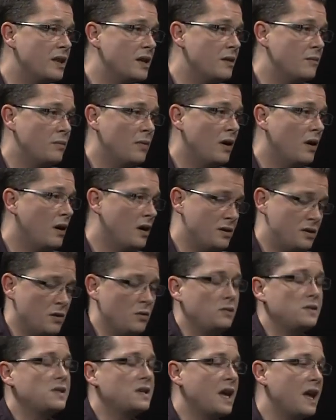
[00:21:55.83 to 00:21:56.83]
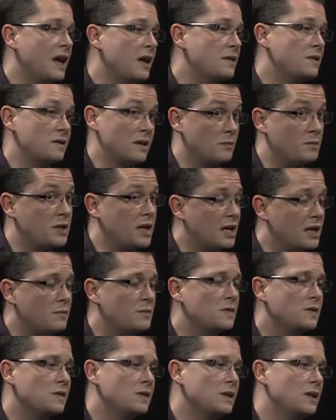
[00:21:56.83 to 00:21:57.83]
that adults can
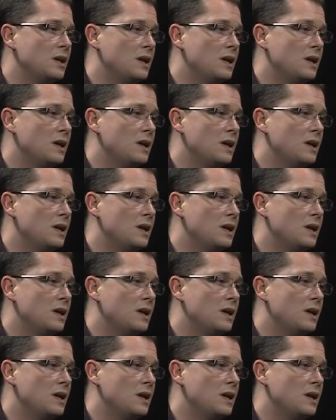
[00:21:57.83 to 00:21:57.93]
sometimes.